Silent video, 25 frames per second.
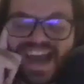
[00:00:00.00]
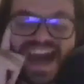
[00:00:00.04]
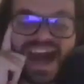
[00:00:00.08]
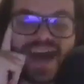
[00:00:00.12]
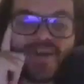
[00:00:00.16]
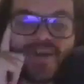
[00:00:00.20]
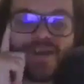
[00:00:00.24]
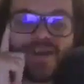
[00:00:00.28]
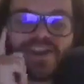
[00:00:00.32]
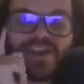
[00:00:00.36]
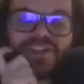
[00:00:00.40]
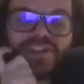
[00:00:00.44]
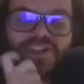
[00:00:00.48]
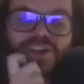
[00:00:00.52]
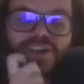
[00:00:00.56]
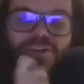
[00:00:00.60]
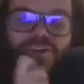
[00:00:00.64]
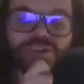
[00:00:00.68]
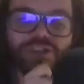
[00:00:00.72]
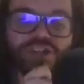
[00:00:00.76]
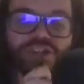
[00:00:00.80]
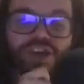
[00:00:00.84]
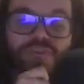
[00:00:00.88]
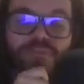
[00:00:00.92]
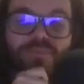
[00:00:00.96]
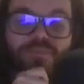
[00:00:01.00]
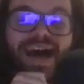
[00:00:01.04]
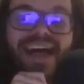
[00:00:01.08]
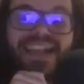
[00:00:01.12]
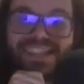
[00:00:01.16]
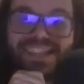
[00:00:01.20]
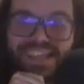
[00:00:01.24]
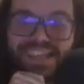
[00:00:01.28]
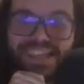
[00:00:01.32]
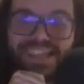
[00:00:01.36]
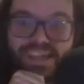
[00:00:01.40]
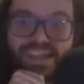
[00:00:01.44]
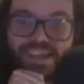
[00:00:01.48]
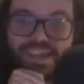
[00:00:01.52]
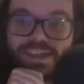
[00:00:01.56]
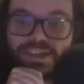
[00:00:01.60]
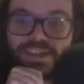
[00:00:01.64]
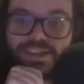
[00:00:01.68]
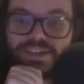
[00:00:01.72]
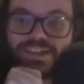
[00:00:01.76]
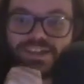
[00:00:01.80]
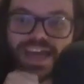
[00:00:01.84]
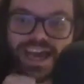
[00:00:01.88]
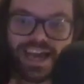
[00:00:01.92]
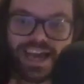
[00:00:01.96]
I'm actually going to Kabaddi
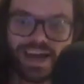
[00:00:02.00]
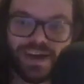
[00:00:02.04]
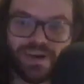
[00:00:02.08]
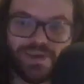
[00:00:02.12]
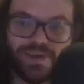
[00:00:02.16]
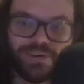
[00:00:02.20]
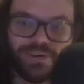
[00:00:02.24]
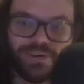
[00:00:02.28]
now.